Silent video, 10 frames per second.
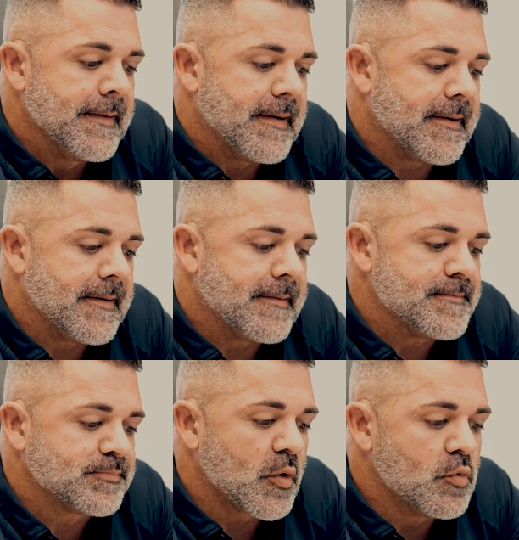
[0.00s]

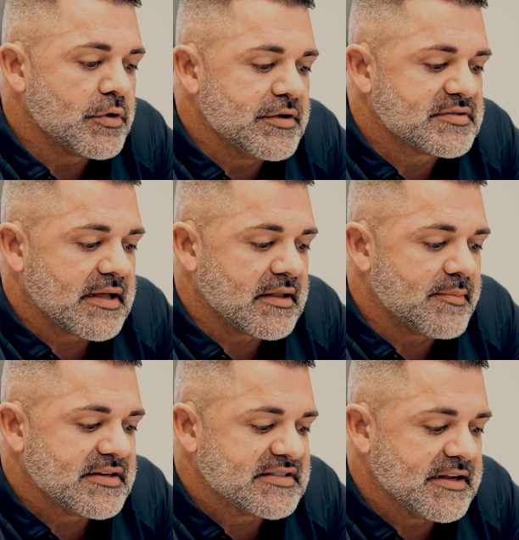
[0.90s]
We'll use
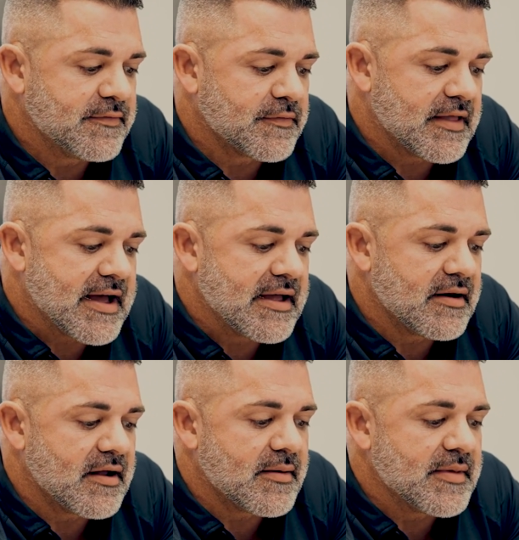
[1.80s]
LMNT for that.
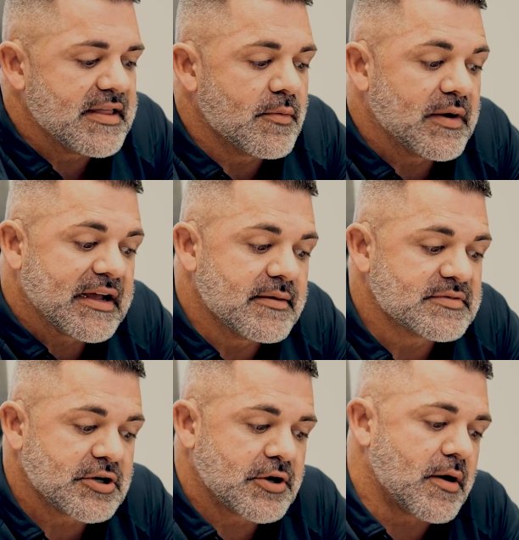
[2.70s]
And then when it
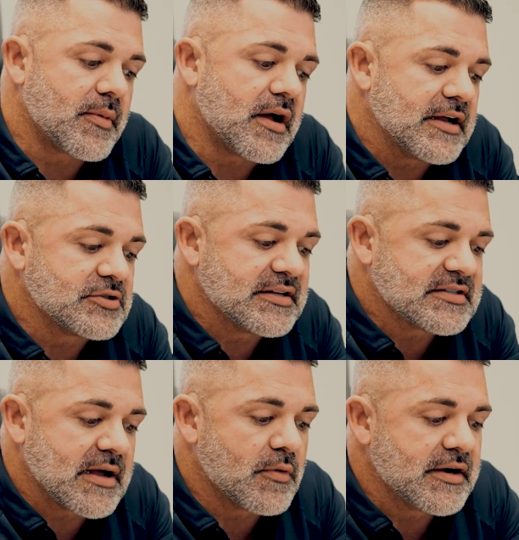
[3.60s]
comes to your
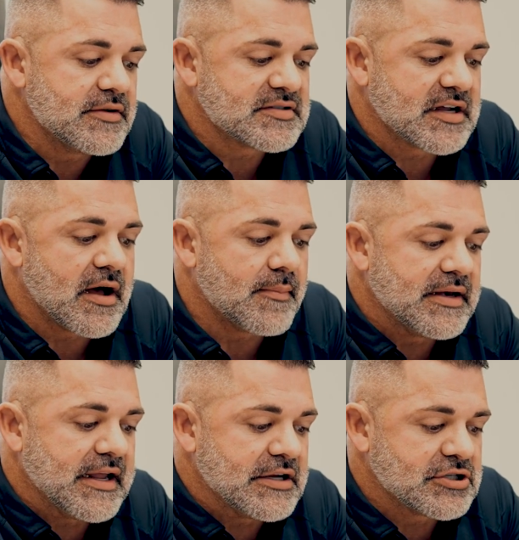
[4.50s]
carbohydrates, I want to use a
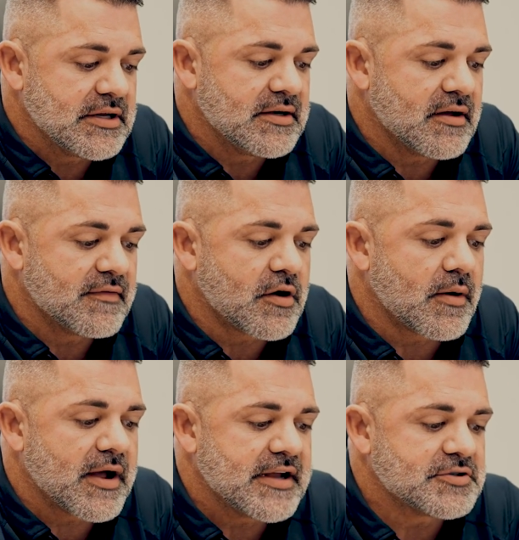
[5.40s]
combination of
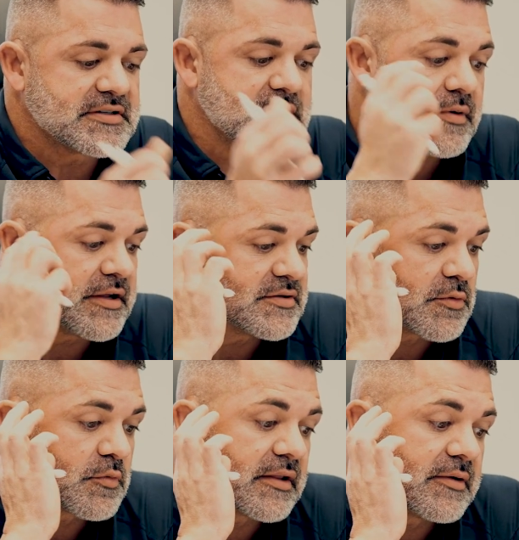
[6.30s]
carbohydrates. I want to use
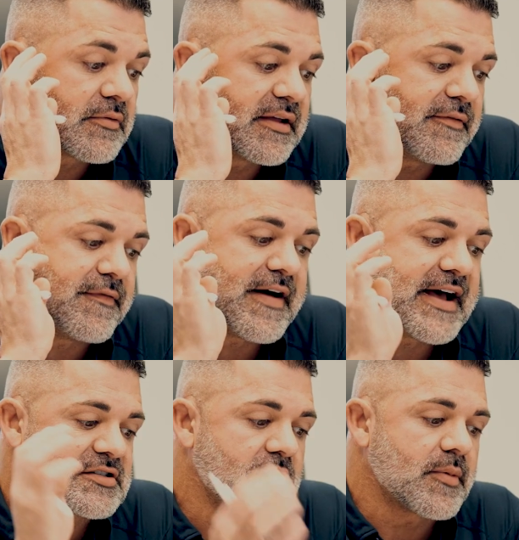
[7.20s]
a really, really
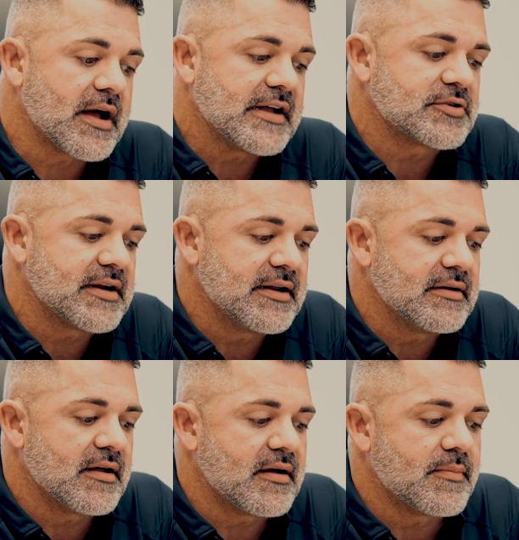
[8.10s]
fast carbohydrate,
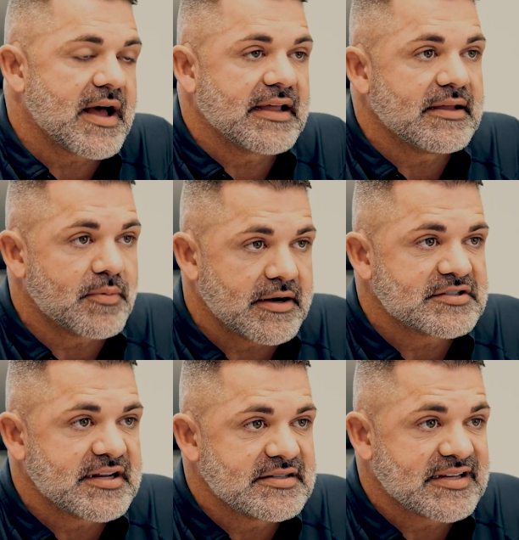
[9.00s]
highly
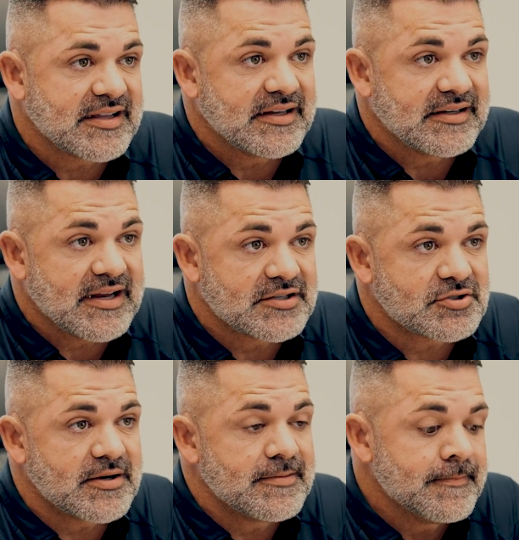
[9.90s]
branching cyclic
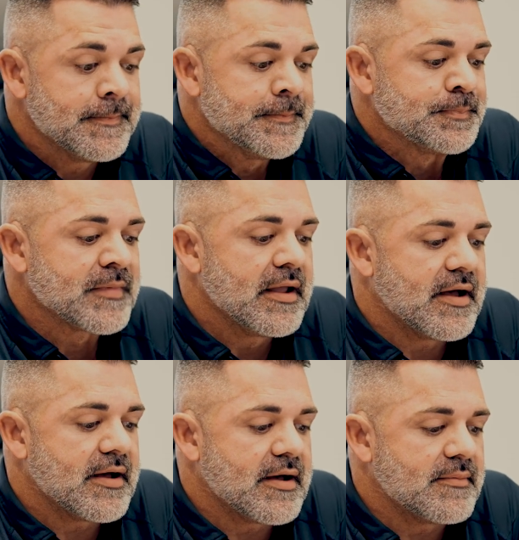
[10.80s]
dextrin.
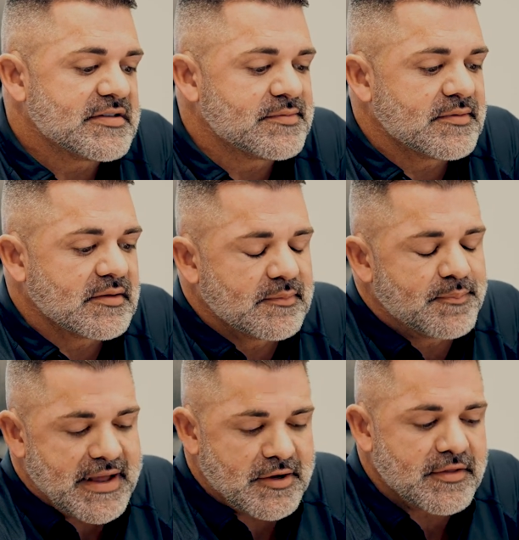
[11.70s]
It's a little
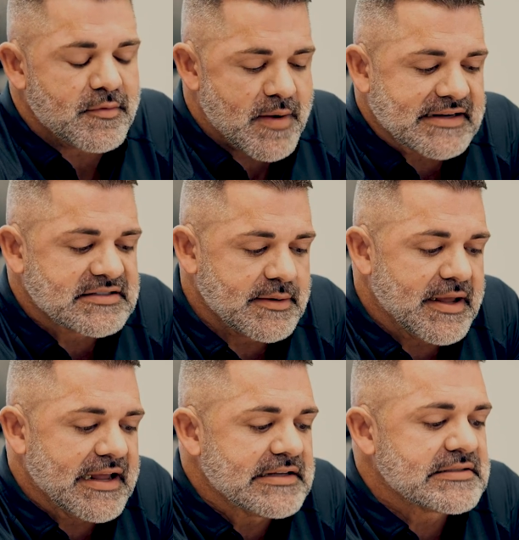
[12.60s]
better than waxy
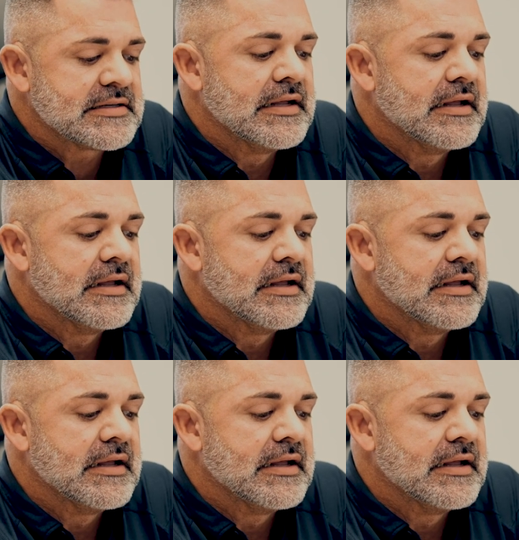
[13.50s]
maize.